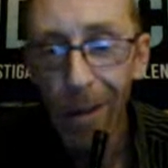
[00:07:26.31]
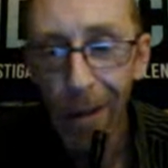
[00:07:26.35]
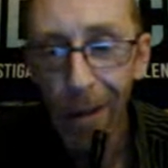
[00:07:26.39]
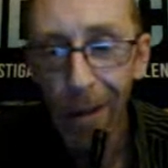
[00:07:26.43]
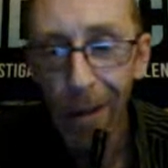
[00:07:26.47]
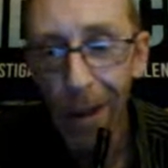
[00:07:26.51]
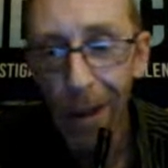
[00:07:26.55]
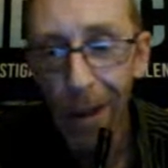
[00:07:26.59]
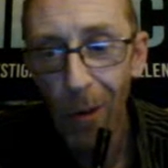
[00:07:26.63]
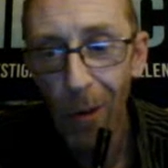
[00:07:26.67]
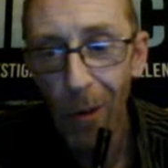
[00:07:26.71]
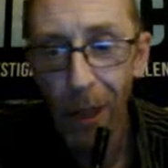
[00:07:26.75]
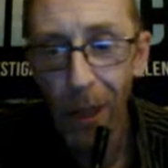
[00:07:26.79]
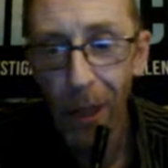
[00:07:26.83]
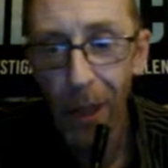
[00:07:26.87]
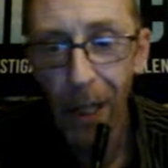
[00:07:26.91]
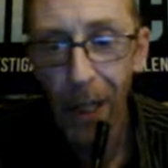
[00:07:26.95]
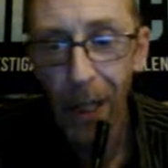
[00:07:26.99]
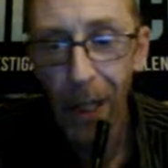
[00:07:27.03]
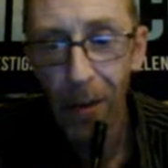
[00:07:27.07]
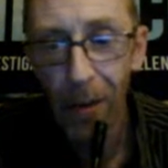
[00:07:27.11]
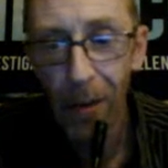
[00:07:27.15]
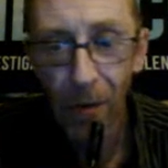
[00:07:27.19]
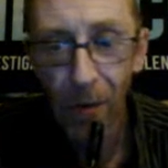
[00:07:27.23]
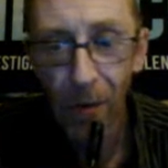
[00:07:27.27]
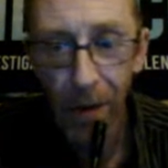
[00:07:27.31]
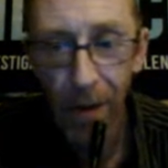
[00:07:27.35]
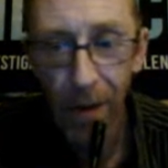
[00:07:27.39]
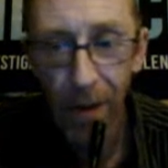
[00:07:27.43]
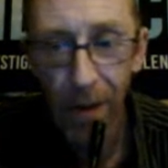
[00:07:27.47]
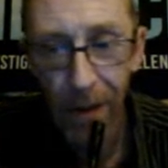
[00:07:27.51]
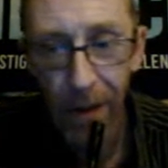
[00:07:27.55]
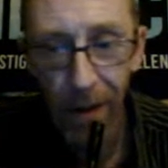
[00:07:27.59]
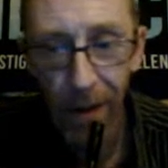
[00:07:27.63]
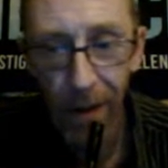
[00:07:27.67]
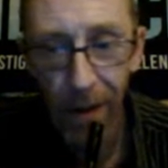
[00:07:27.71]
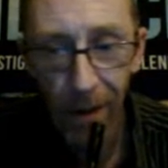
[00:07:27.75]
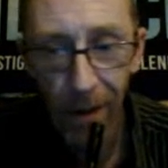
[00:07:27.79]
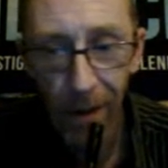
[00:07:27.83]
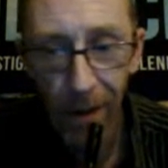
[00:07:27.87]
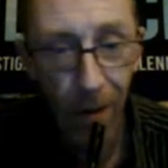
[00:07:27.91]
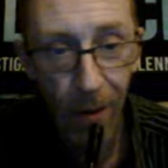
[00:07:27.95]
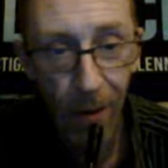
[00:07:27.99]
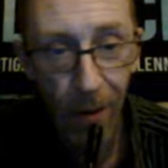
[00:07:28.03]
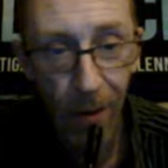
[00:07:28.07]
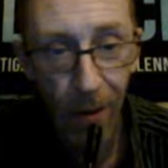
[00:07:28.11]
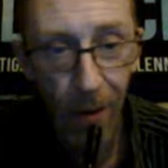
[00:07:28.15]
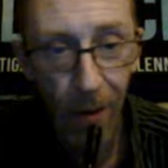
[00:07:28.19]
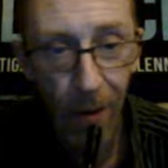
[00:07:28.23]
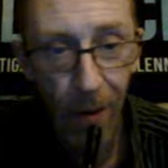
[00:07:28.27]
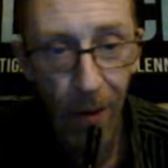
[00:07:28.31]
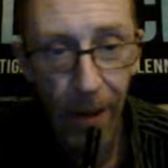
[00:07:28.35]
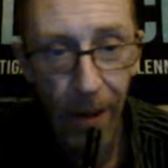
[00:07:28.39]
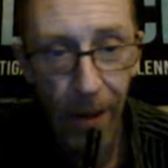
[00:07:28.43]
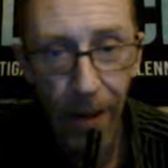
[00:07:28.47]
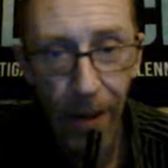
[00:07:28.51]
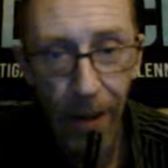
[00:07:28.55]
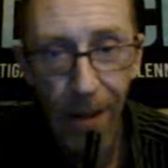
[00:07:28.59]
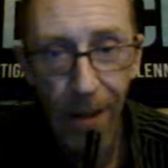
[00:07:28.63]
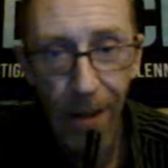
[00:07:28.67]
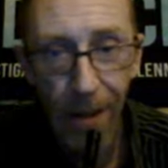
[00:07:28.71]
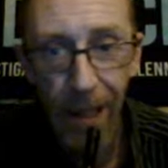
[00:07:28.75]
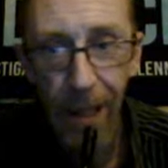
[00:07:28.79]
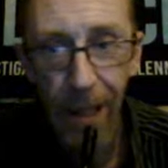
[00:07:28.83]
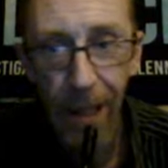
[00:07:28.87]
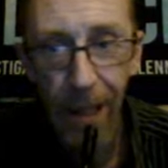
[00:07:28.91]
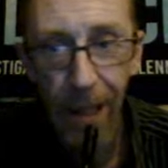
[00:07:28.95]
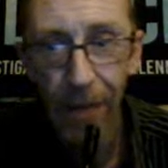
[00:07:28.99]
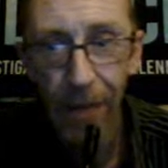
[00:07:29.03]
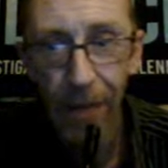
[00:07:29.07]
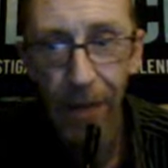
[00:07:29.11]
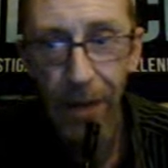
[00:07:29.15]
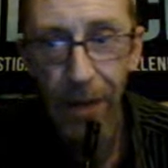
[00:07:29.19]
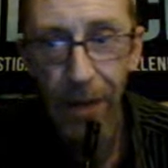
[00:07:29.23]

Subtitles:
I don't care if you steal it. No wonder he doesn't care if you